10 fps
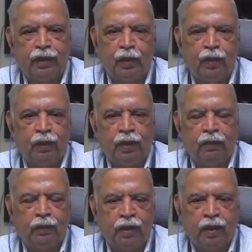
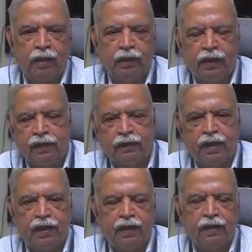these
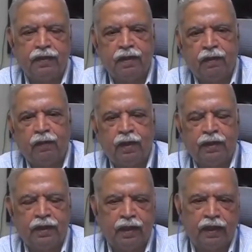3 years
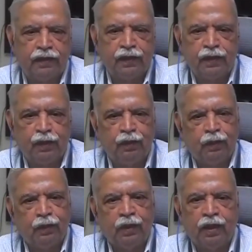worked in
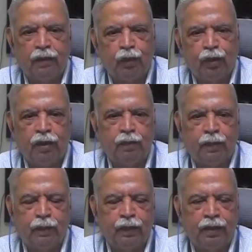ICU and put
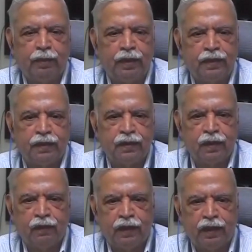the patients
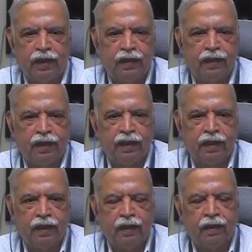on ventilator
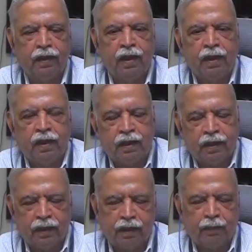
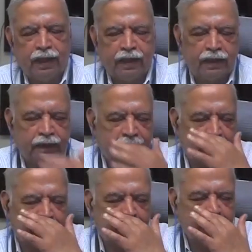and manage
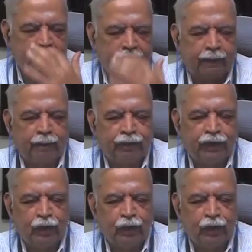them, isn't it?